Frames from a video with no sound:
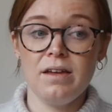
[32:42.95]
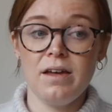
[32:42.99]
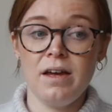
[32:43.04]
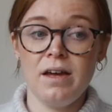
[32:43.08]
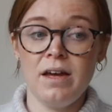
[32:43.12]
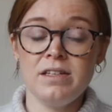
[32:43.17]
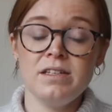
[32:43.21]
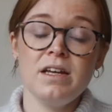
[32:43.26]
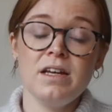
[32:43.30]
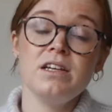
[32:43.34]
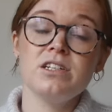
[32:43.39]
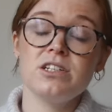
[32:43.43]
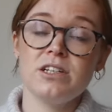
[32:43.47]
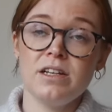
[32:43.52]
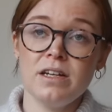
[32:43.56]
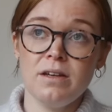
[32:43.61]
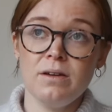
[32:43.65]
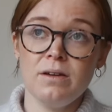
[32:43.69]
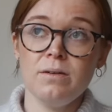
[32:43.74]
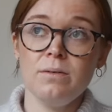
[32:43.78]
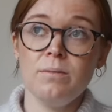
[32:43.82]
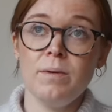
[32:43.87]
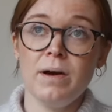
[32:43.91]

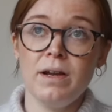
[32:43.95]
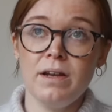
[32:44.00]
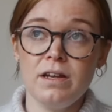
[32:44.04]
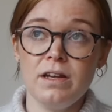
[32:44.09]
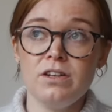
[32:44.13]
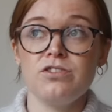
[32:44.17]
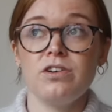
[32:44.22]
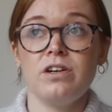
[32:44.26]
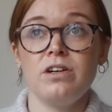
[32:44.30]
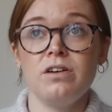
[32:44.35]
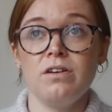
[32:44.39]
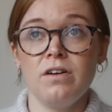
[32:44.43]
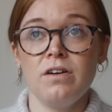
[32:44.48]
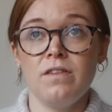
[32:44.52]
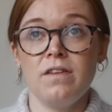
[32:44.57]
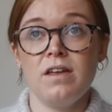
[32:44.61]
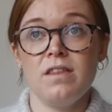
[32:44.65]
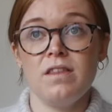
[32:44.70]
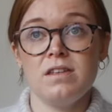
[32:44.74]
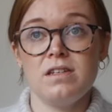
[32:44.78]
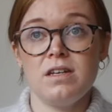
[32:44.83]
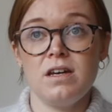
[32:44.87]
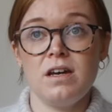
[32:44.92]
essentially when he tried it on the
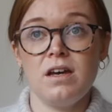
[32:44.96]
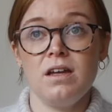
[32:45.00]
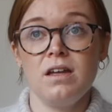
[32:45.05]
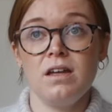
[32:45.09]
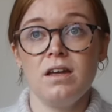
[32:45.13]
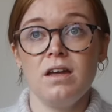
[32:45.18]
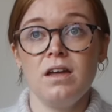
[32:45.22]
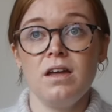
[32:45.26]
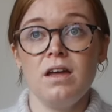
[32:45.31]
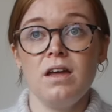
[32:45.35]
other day,